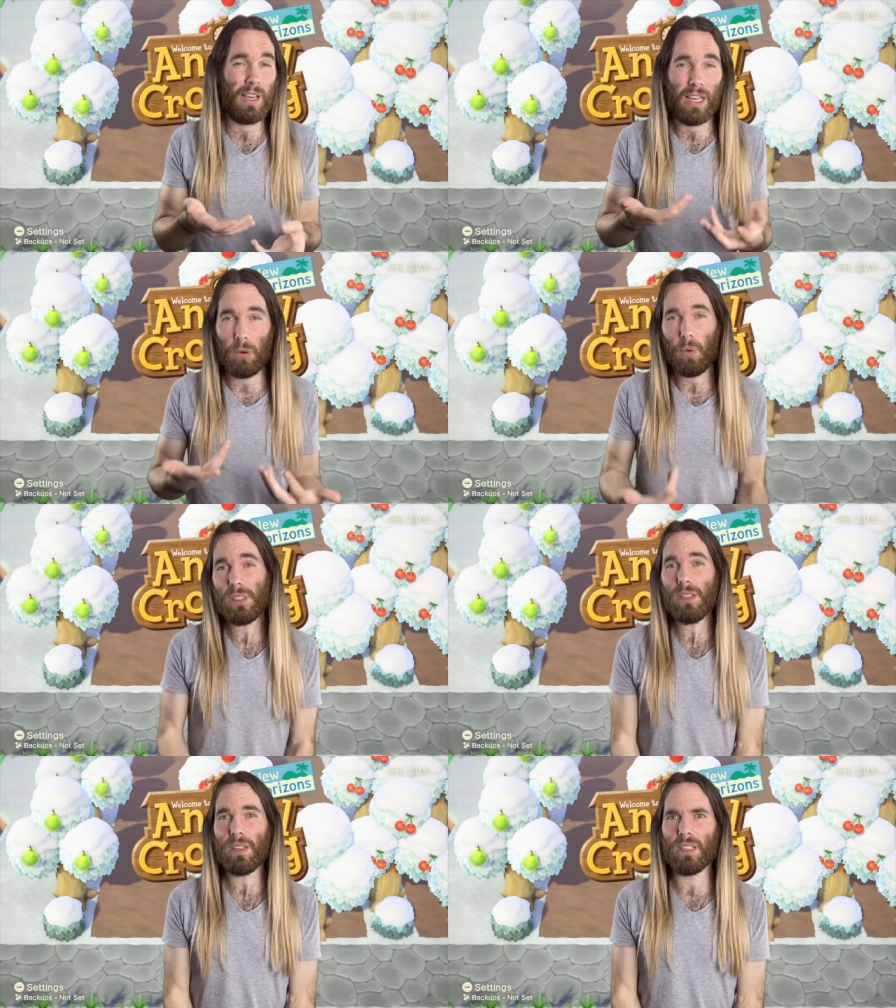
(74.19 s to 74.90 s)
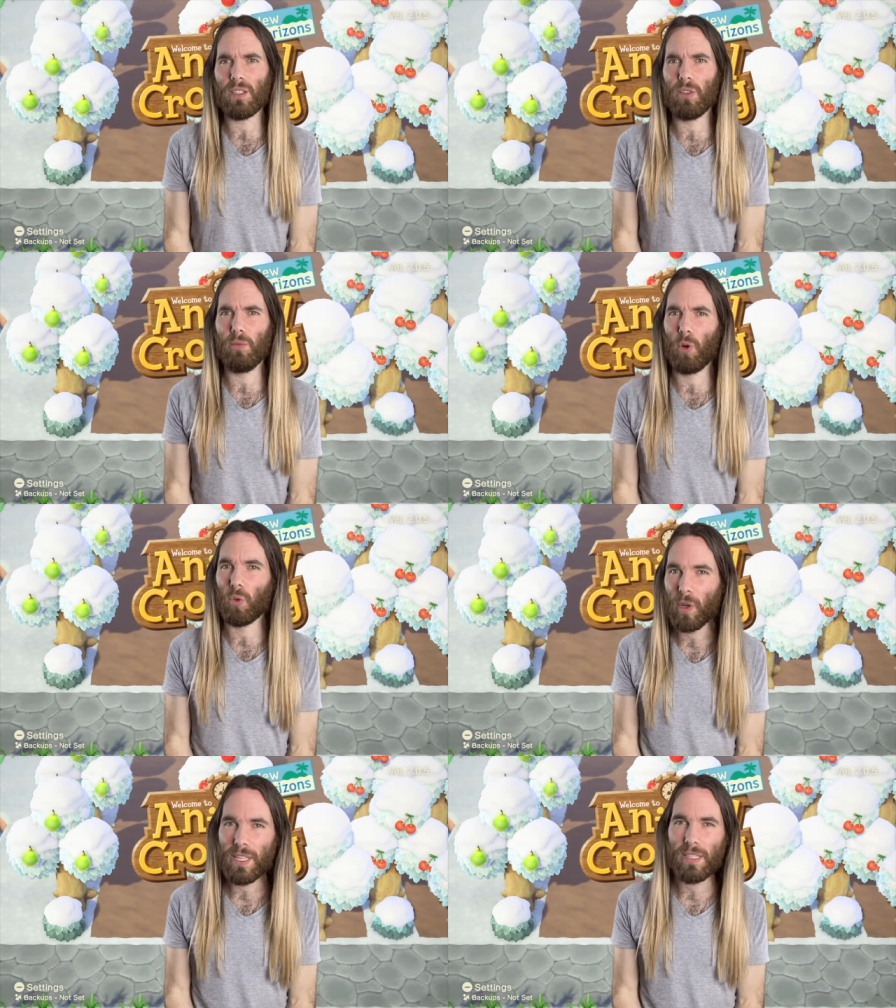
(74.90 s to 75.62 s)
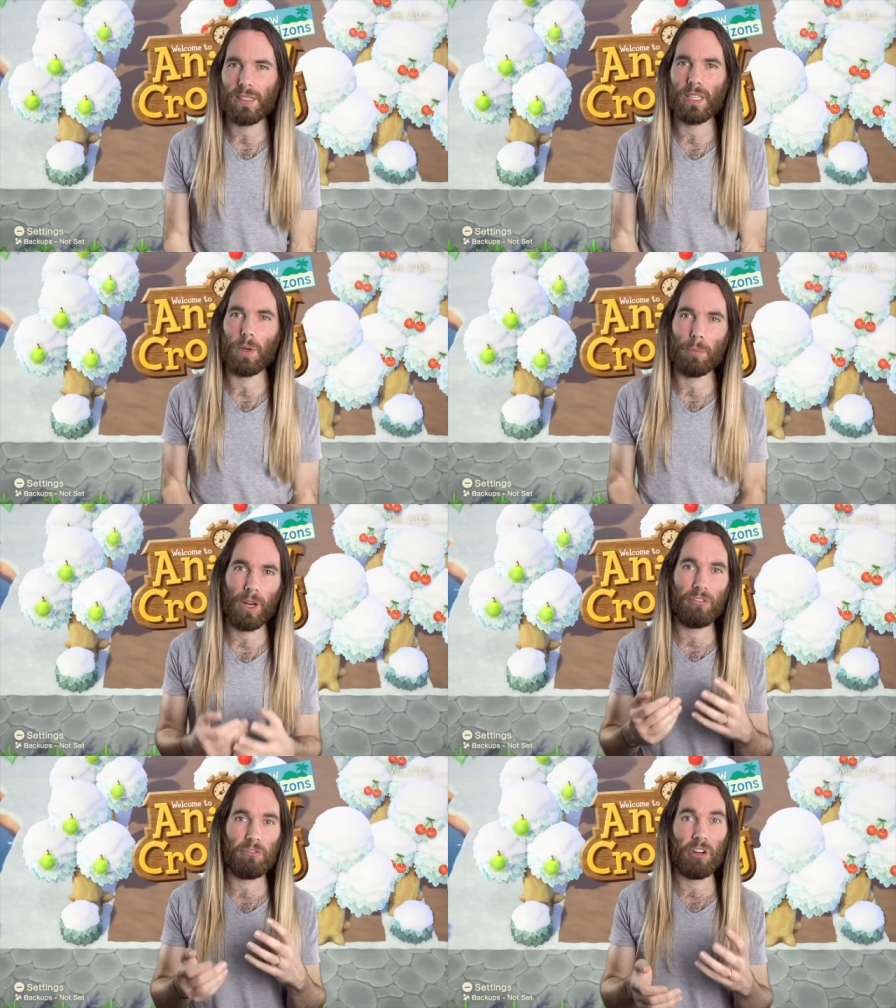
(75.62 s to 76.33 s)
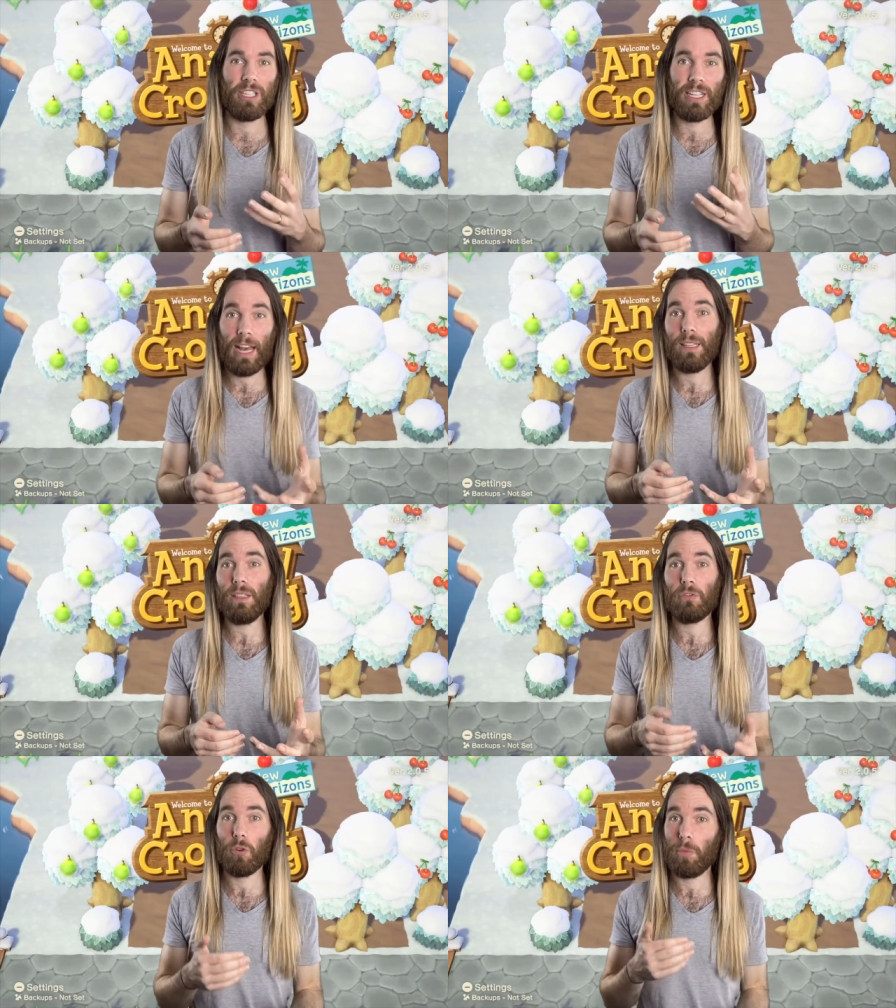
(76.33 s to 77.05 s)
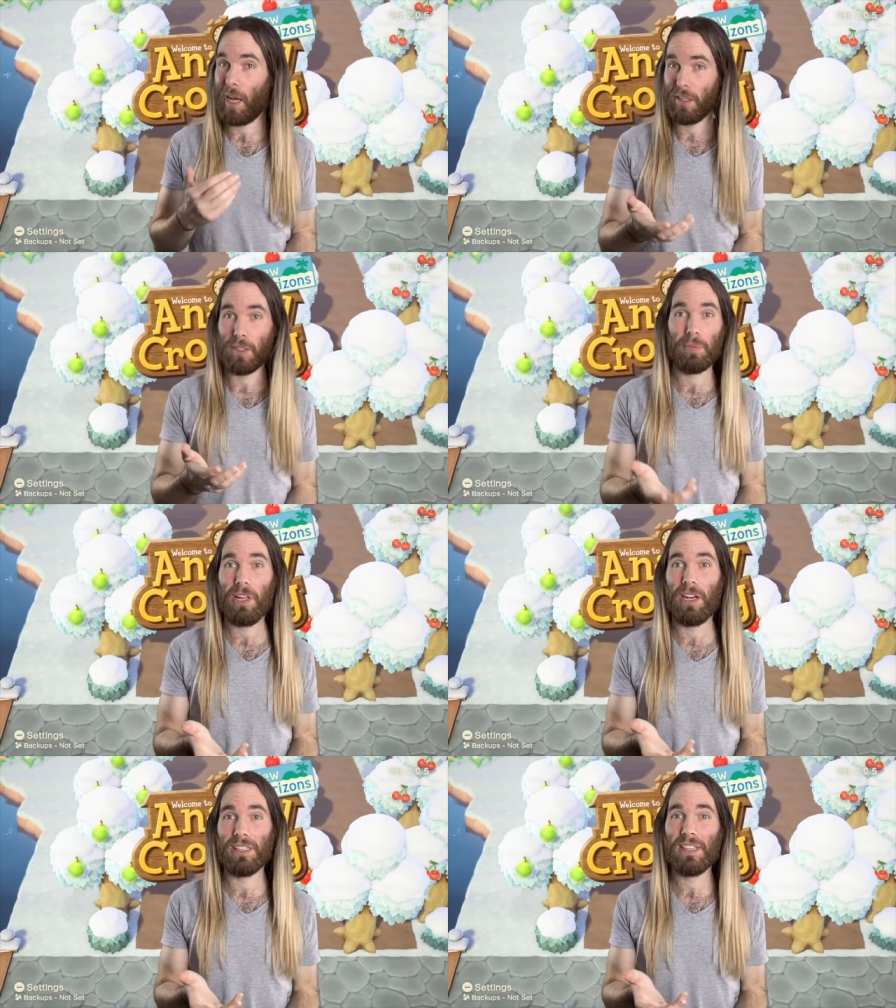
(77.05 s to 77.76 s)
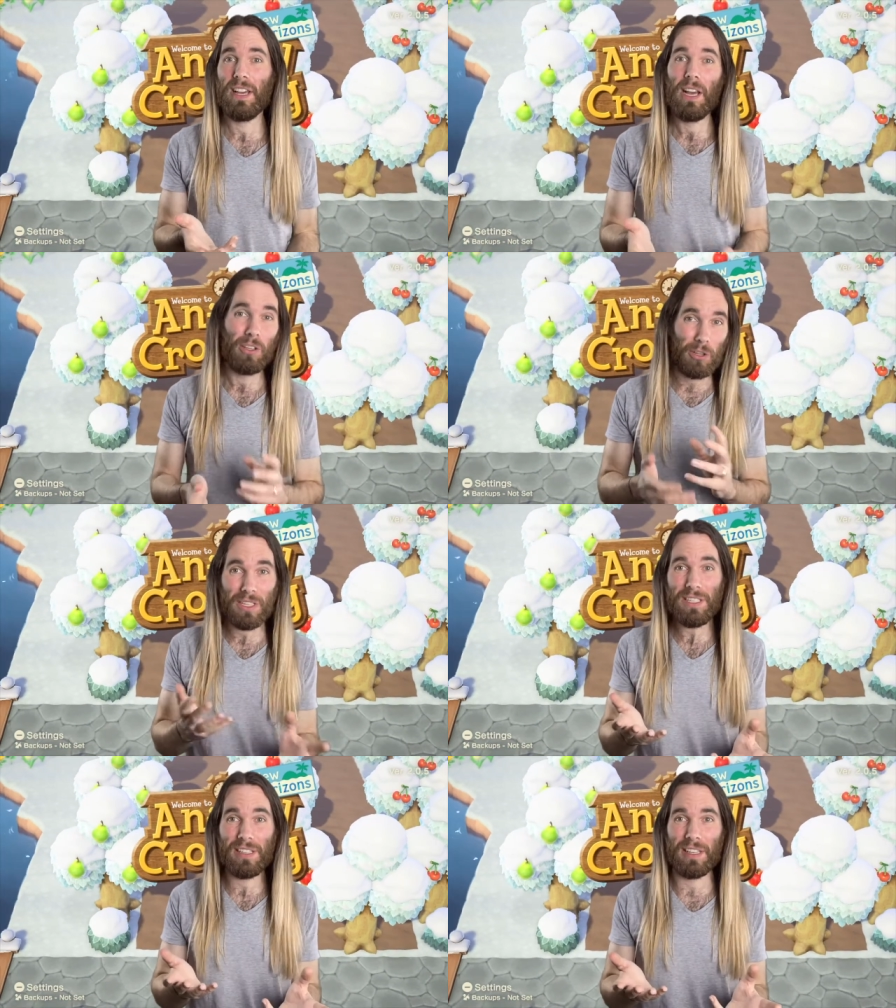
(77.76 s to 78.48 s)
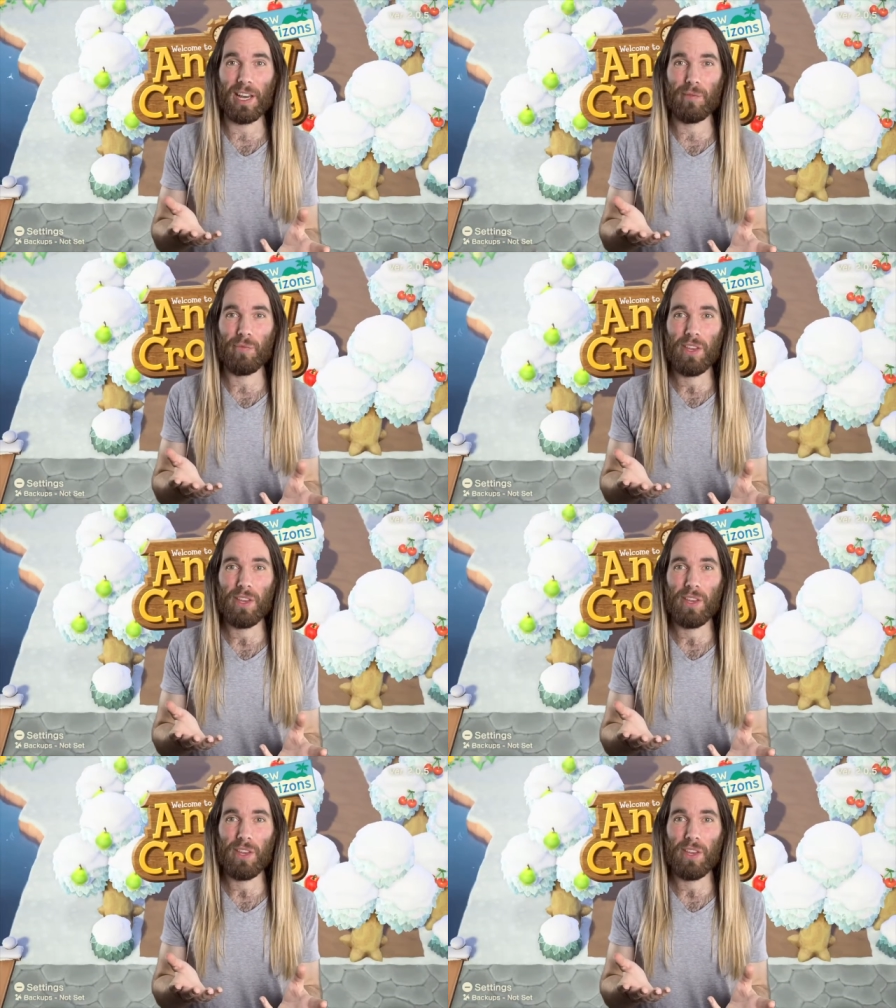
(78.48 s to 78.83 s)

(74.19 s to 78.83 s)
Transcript: It wasn't until more recently when my friend Ali from Ali's Plants got into the game.